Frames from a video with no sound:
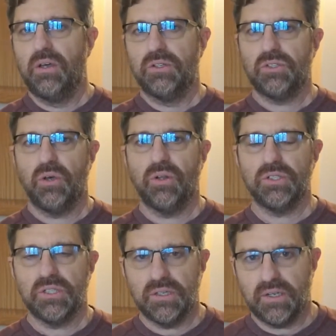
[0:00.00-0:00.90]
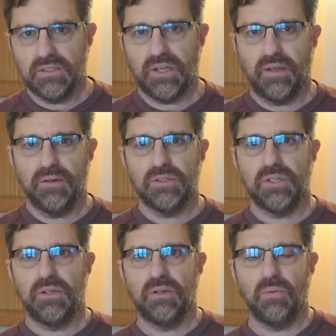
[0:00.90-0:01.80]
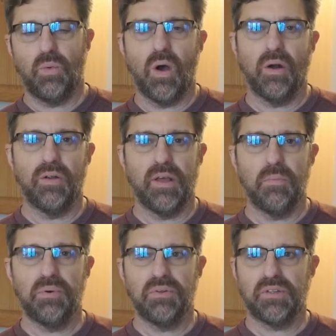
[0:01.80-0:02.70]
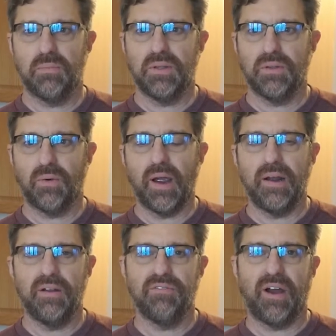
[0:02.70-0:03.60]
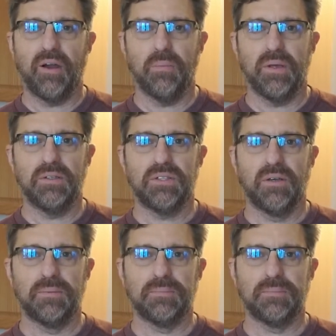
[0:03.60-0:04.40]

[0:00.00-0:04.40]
sow those into containers and water them, put them in the right environment,